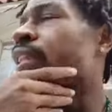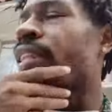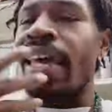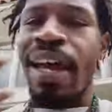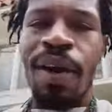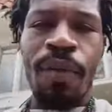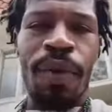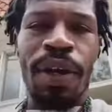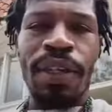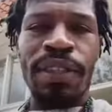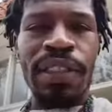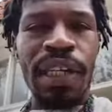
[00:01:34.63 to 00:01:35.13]

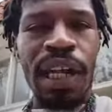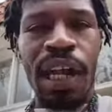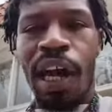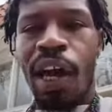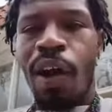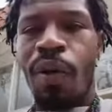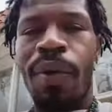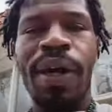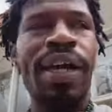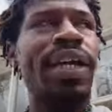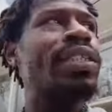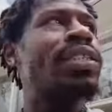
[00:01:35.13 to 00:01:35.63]
That wasn't
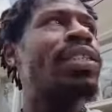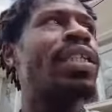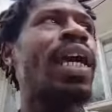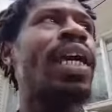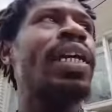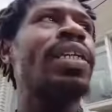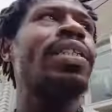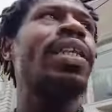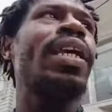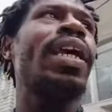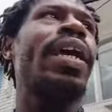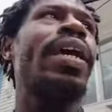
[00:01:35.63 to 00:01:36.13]
always
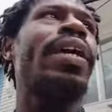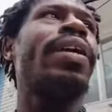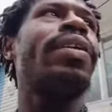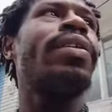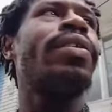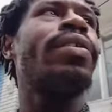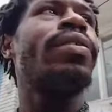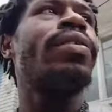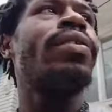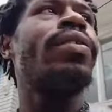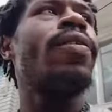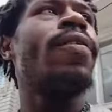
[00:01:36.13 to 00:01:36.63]
like that.
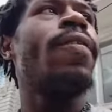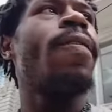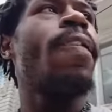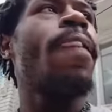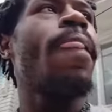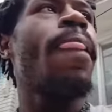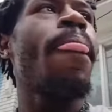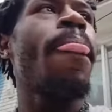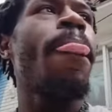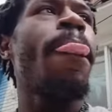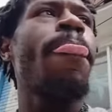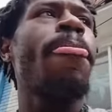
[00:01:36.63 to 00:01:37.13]

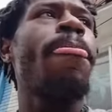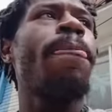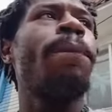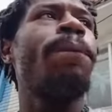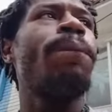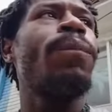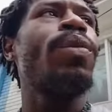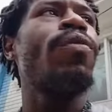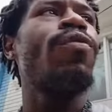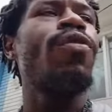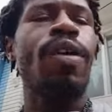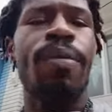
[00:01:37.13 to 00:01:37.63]

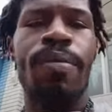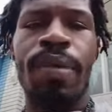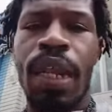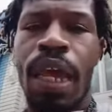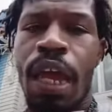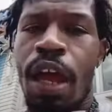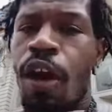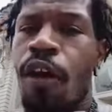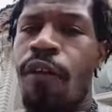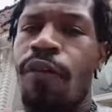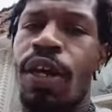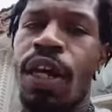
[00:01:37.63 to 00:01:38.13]
Feel me?
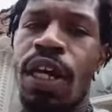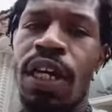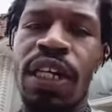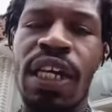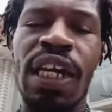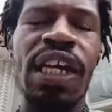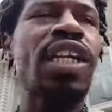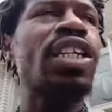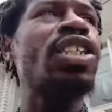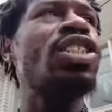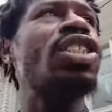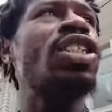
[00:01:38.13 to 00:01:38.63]
They over there
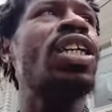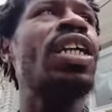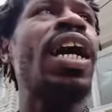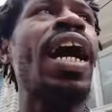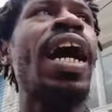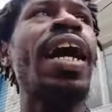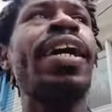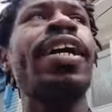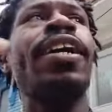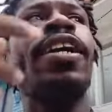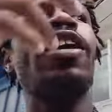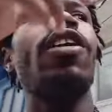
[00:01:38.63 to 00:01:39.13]
kicking shit.
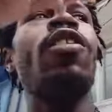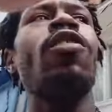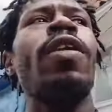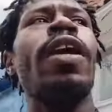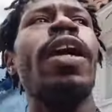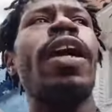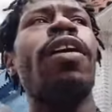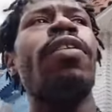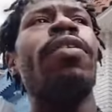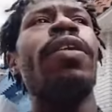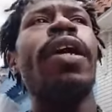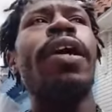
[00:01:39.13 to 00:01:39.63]
I can go
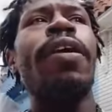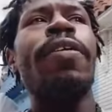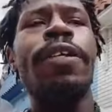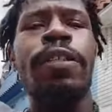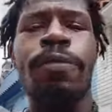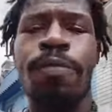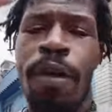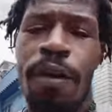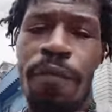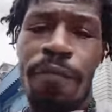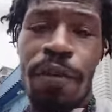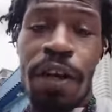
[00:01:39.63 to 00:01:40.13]
down there,
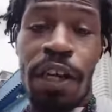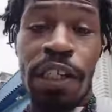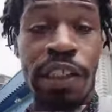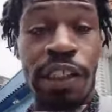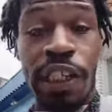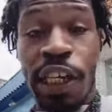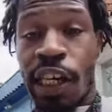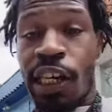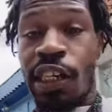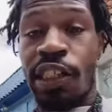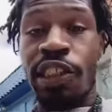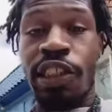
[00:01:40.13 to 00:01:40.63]
it's
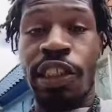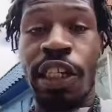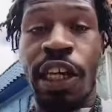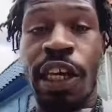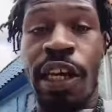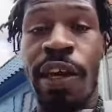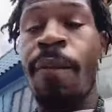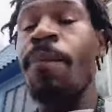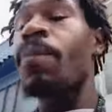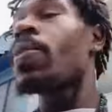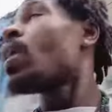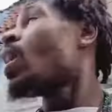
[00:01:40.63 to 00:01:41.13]
motherfuckers kicking
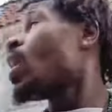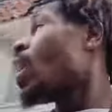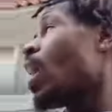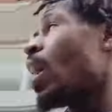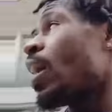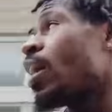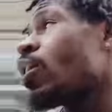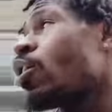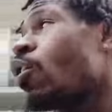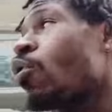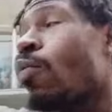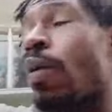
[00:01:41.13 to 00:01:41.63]
shit.
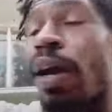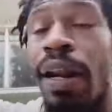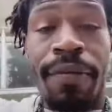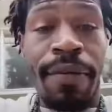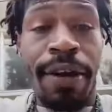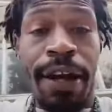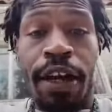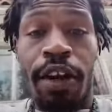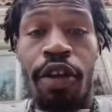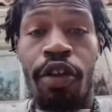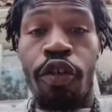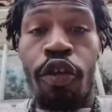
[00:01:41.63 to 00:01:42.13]
I can go right
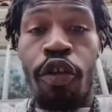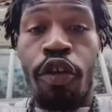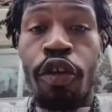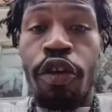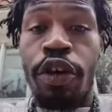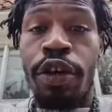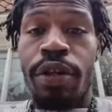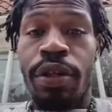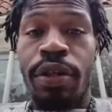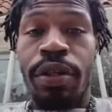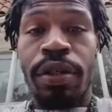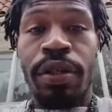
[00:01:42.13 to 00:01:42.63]
around the
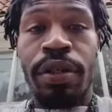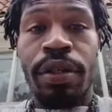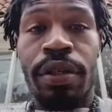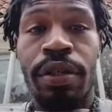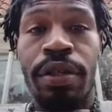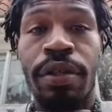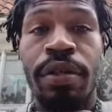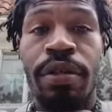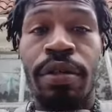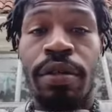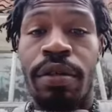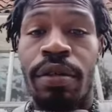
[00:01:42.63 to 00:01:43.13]
corner.
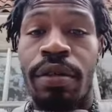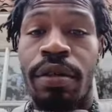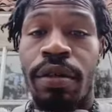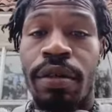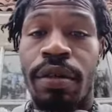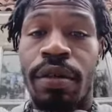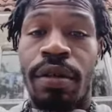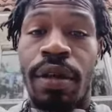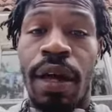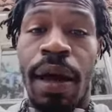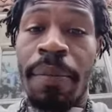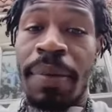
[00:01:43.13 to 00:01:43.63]

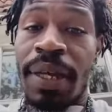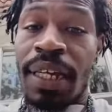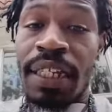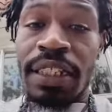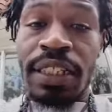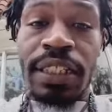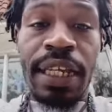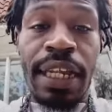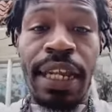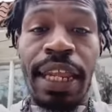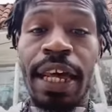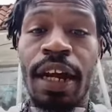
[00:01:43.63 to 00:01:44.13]
I'm in
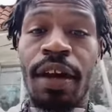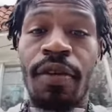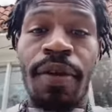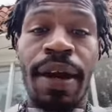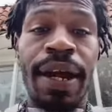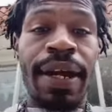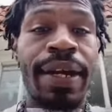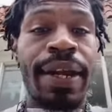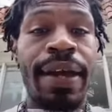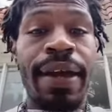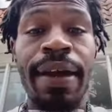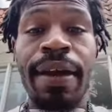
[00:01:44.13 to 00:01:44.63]
East Atlanta
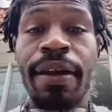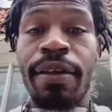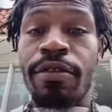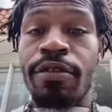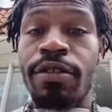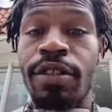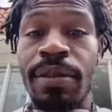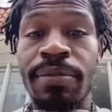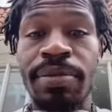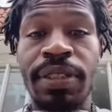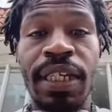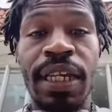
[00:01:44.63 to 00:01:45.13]
right now.
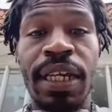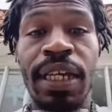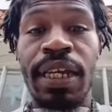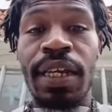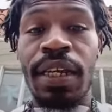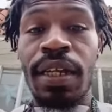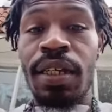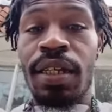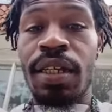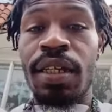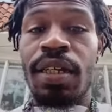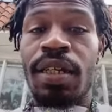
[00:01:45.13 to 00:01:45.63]
You see what I'm
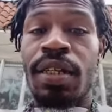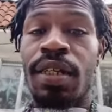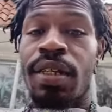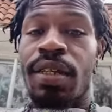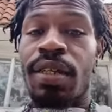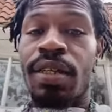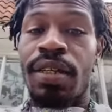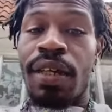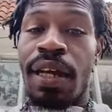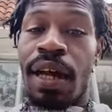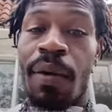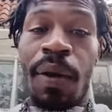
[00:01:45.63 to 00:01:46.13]
saying?
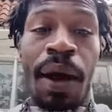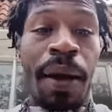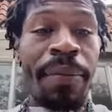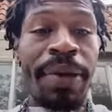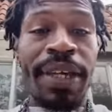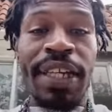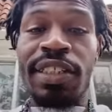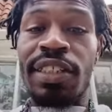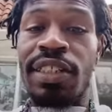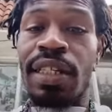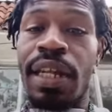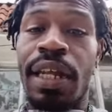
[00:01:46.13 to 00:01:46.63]
I'm
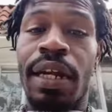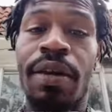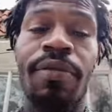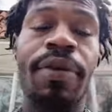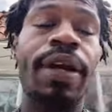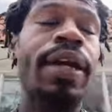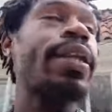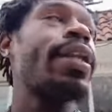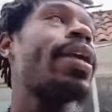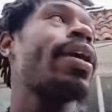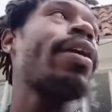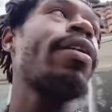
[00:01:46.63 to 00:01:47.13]
in East Atlanta
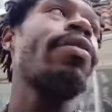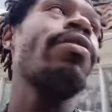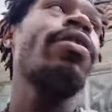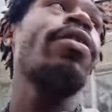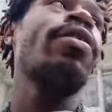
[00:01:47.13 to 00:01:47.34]
right now.